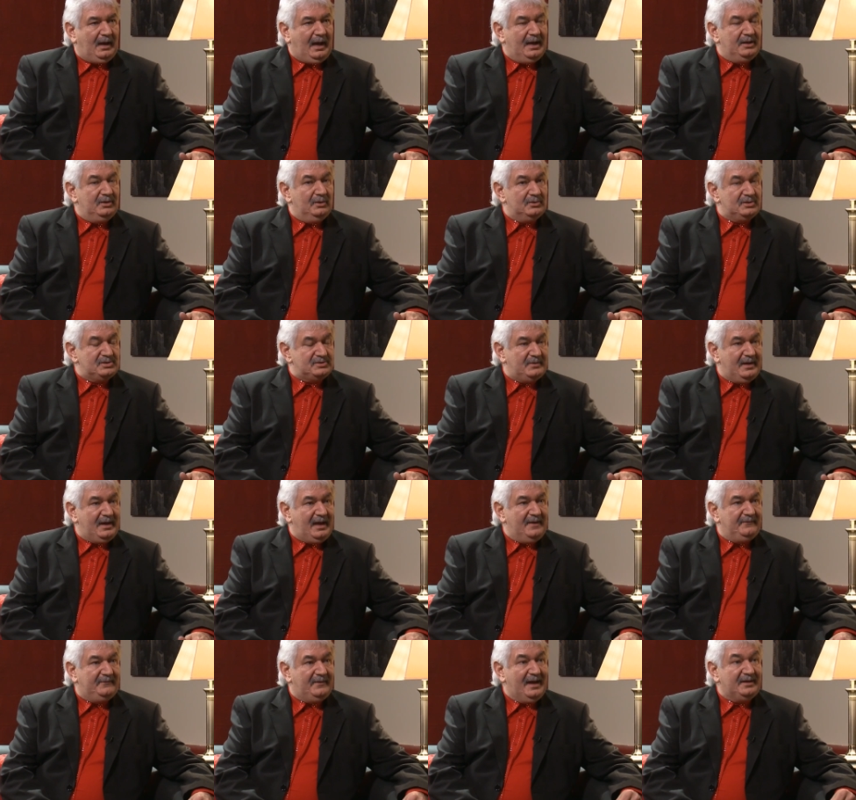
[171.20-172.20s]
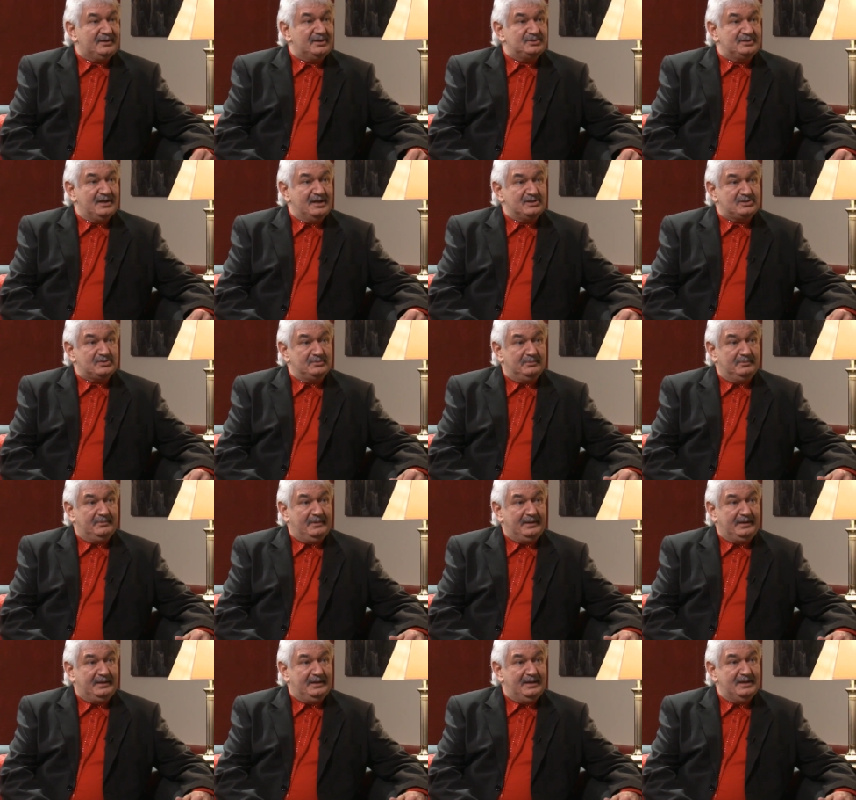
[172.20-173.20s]
I noticed why I've had to change some of
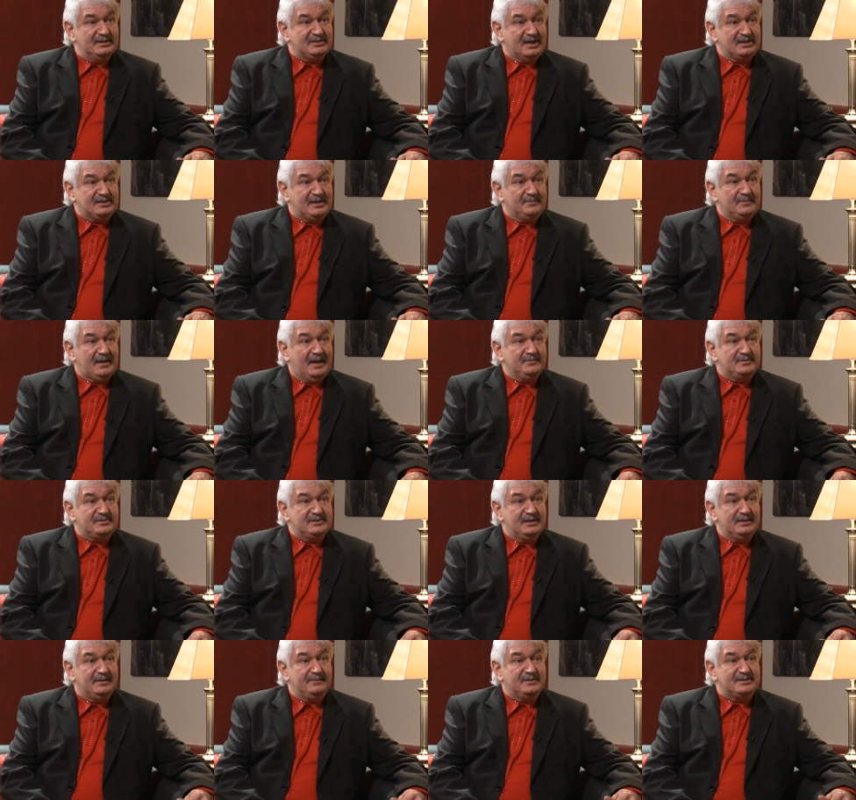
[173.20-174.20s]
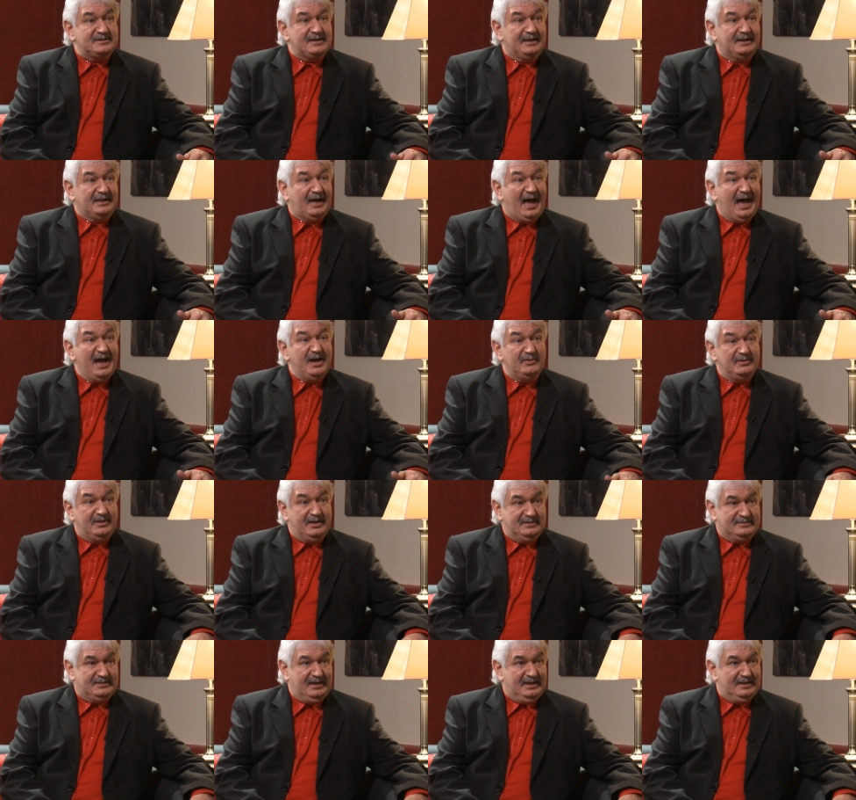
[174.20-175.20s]
my keys. Actually, I'm, I'm seem to be singing higher
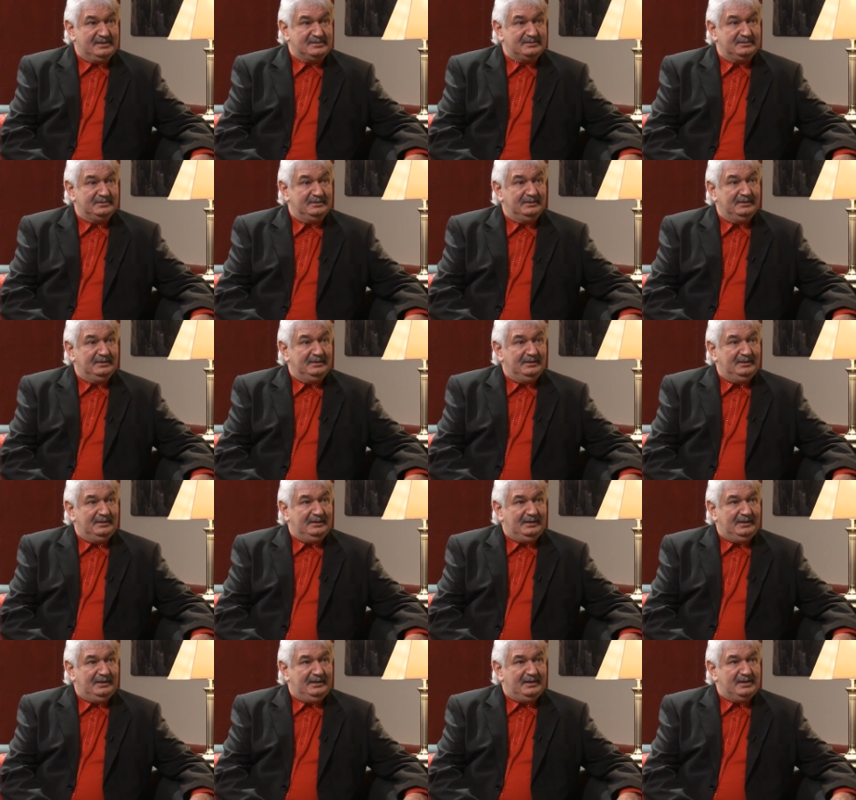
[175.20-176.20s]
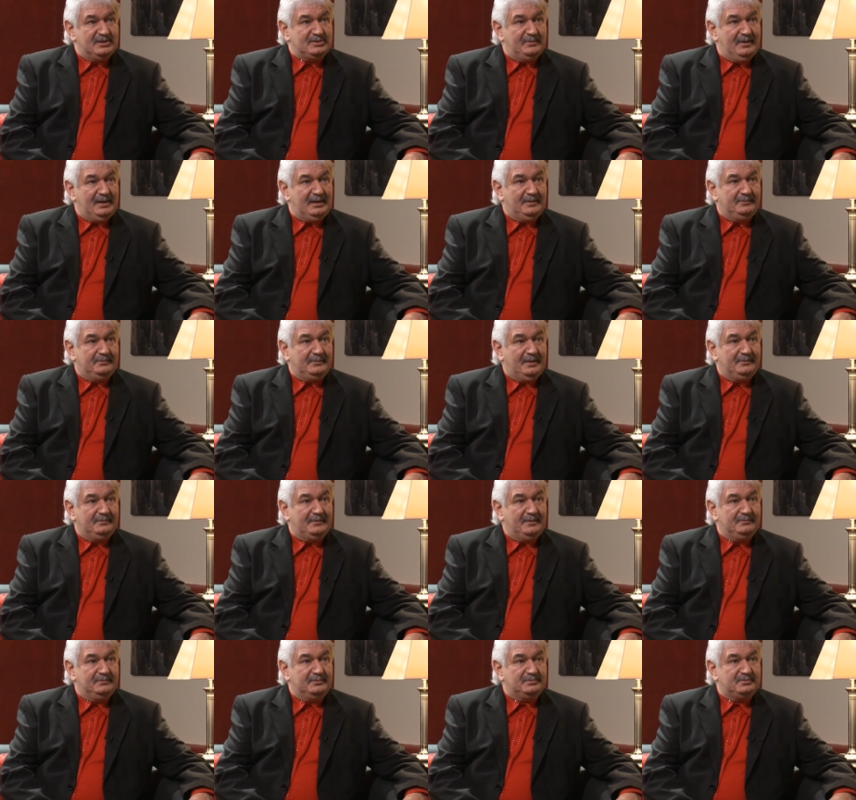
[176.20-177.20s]
these days, right. uh, as well. I'm,
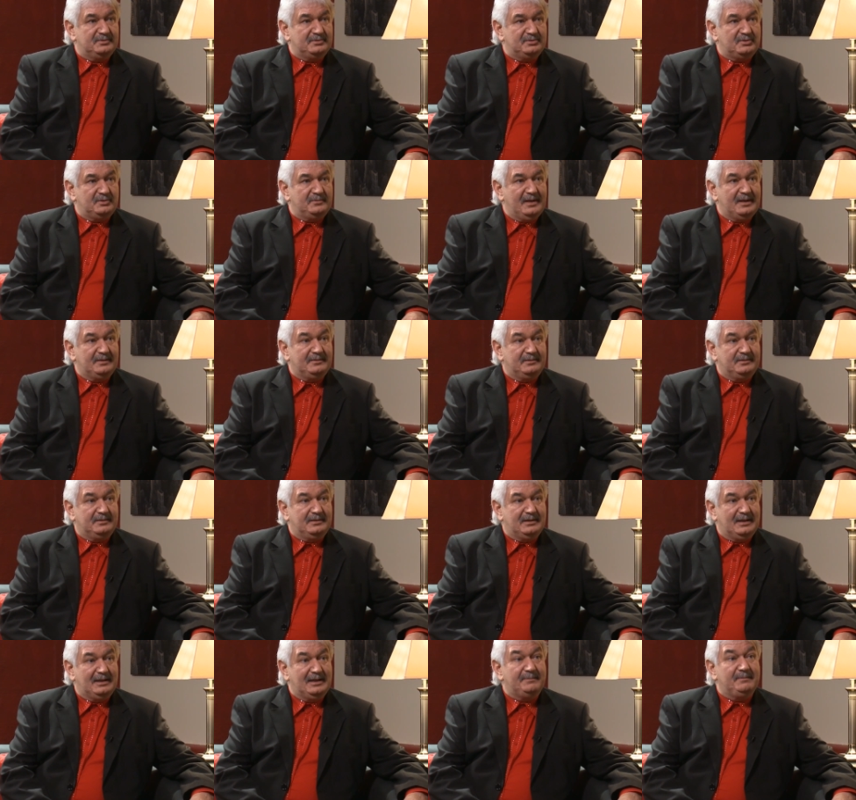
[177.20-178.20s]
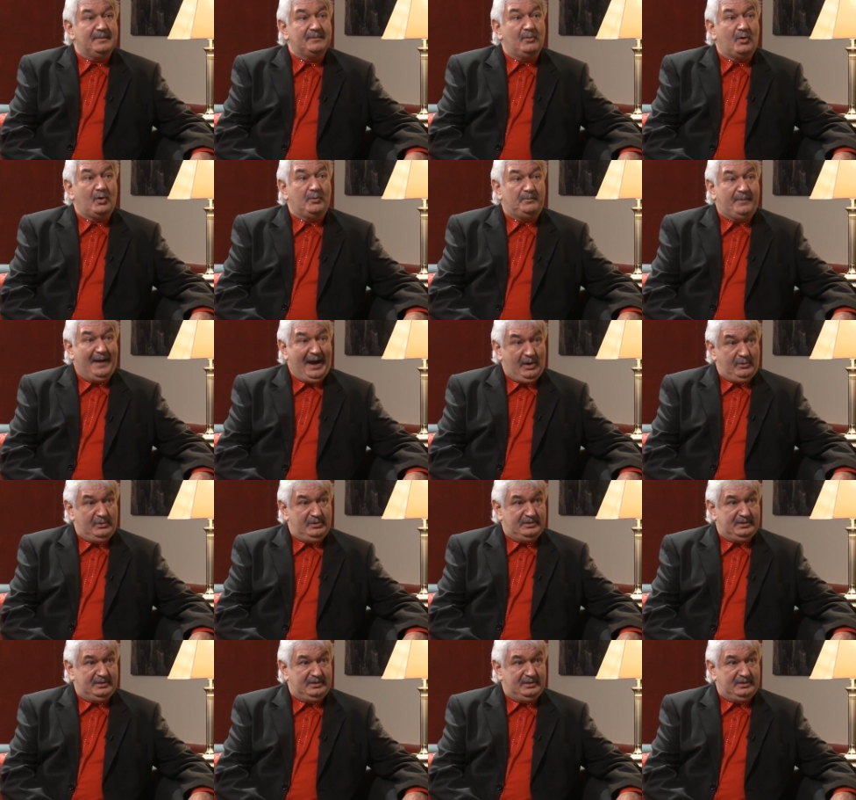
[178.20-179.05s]
I'm, I'm, sort of a little bit more power